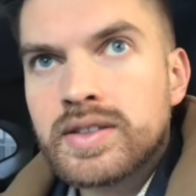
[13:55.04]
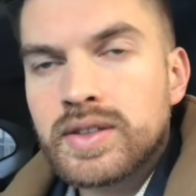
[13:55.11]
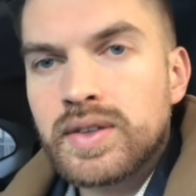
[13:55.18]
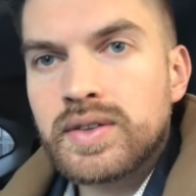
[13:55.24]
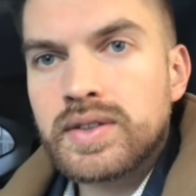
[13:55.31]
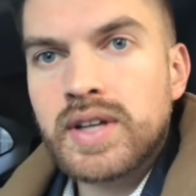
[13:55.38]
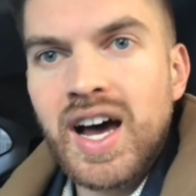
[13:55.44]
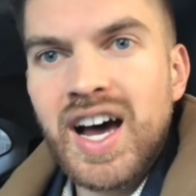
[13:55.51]
So
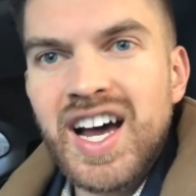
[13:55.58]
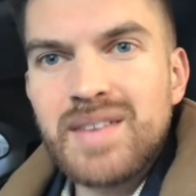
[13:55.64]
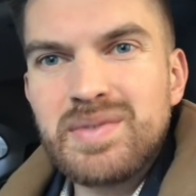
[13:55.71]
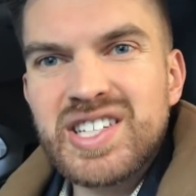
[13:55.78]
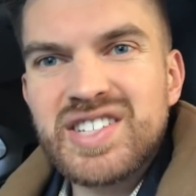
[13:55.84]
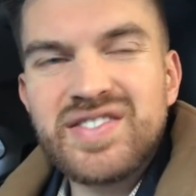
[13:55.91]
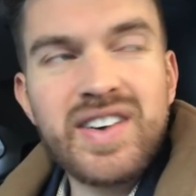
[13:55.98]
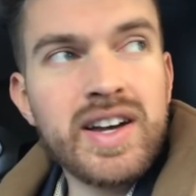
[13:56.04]
the time
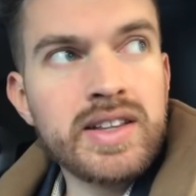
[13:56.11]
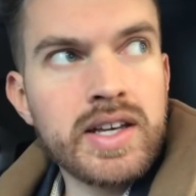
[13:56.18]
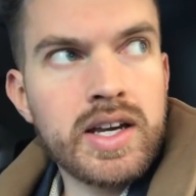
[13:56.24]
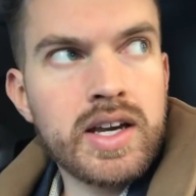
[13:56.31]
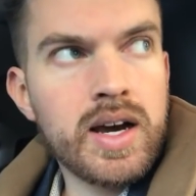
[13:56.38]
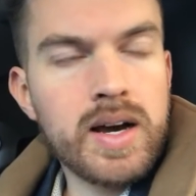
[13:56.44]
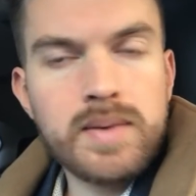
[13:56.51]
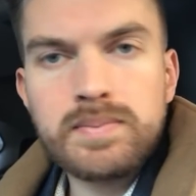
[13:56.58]
has finally
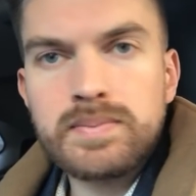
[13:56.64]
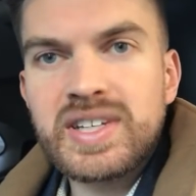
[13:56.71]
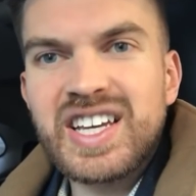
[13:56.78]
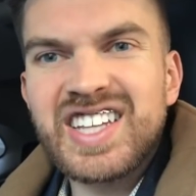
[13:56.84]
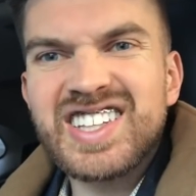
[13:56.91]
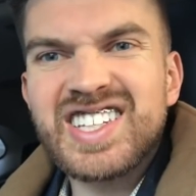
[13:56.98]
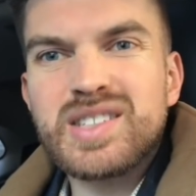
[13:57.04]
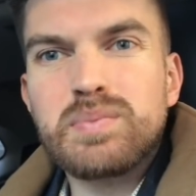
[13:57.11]
come to
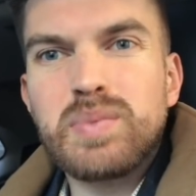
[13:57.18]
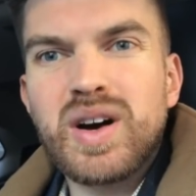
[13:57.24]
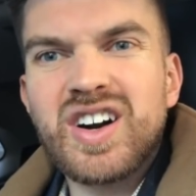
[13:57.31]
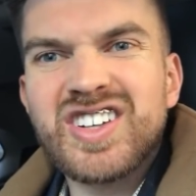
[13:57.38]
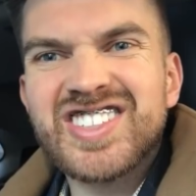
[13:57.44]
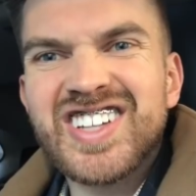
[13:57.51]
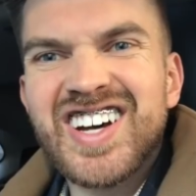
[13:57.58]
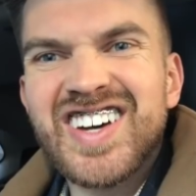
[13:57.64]
get these
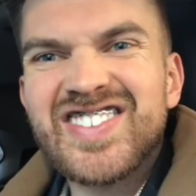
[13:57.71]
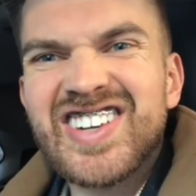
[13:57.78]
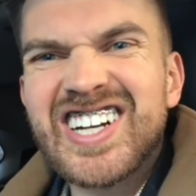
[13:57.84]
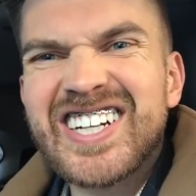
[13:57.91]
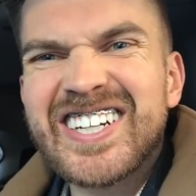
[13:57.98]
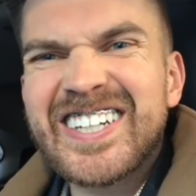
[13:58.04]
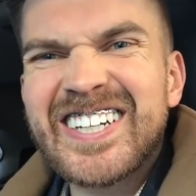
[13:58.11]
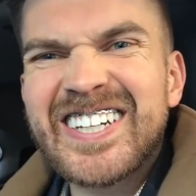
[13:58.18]
bars off.
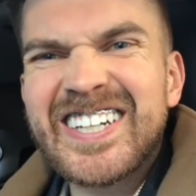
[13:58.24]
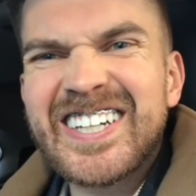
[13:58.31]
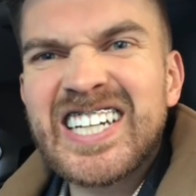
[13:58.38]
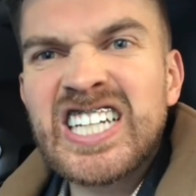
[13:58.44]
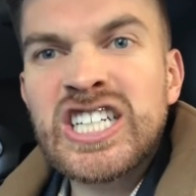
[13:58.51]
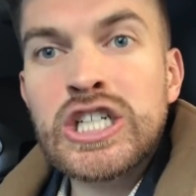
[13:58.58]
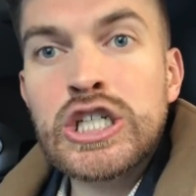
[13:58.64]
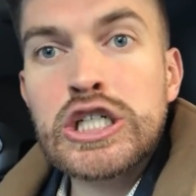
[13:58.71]

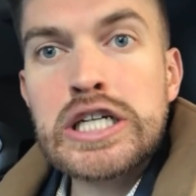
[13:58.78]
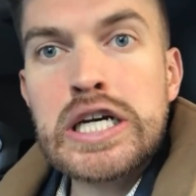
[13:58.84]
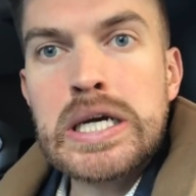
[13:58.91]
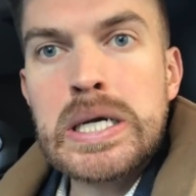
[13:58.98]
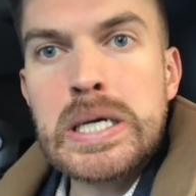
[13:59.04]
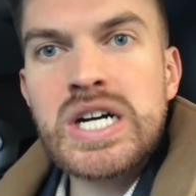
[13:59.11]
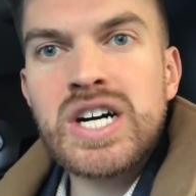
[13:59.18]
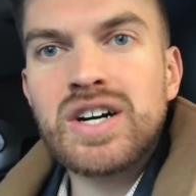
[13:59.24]

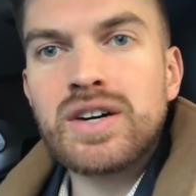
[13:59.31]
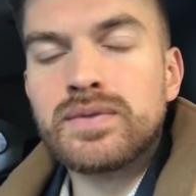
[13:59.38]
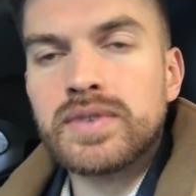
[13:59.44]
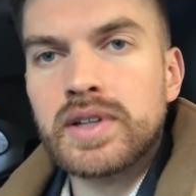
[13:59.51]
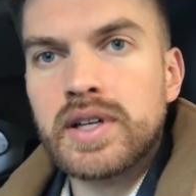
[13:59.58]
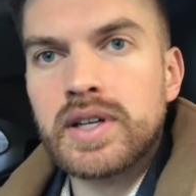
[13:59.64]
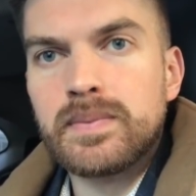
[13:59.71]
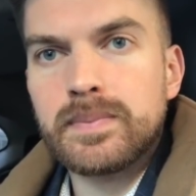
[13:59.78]

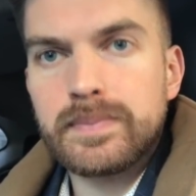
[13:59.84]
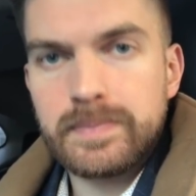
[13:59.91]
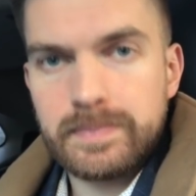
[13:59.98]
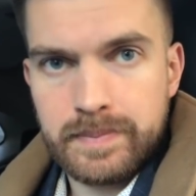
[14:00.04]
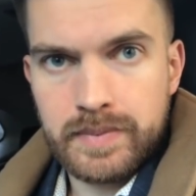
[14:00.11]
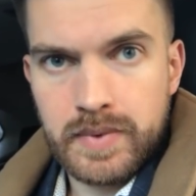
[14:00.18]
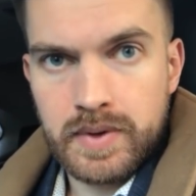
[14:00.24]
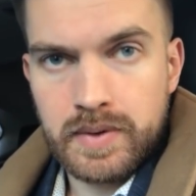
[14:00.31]
Hopefully,
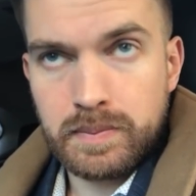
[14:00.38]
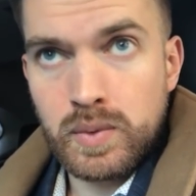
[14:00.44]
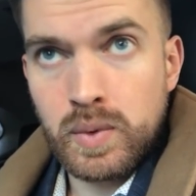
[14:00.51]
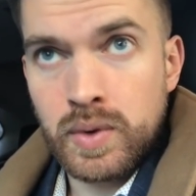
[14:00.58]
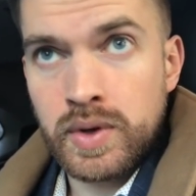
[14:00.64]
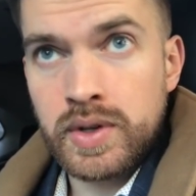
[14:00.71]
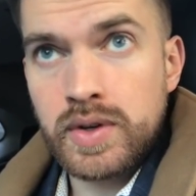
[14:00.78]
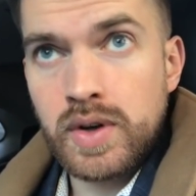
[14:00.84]

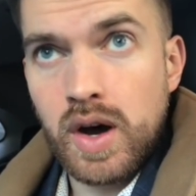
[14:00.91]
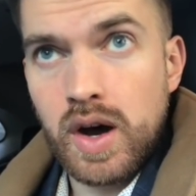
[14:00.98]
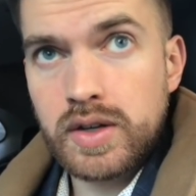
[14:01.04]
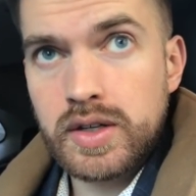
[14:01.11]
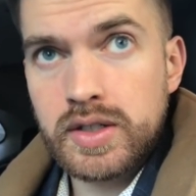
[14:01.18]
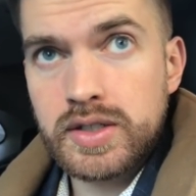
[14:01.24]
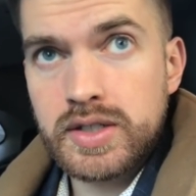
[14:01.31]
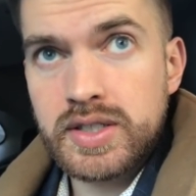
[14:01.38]
going to the
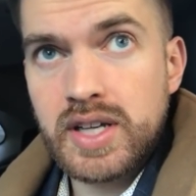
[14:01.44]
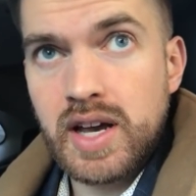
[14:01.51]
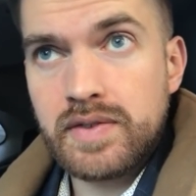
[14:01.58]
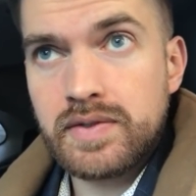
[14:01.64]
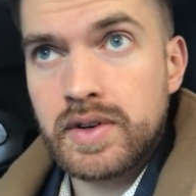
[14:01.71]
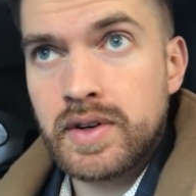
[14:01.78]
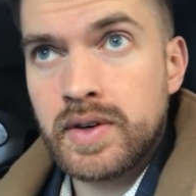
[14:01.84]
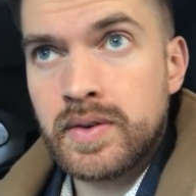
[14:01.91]
doctors this
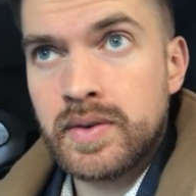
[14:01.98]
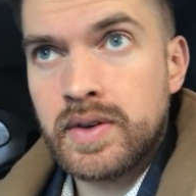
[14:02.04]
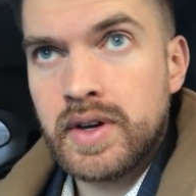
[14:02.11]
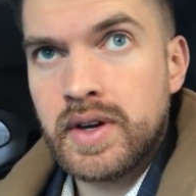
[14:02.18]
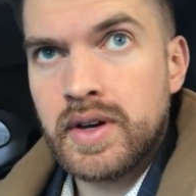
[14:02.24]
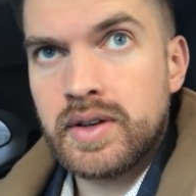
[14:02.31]
afternoon.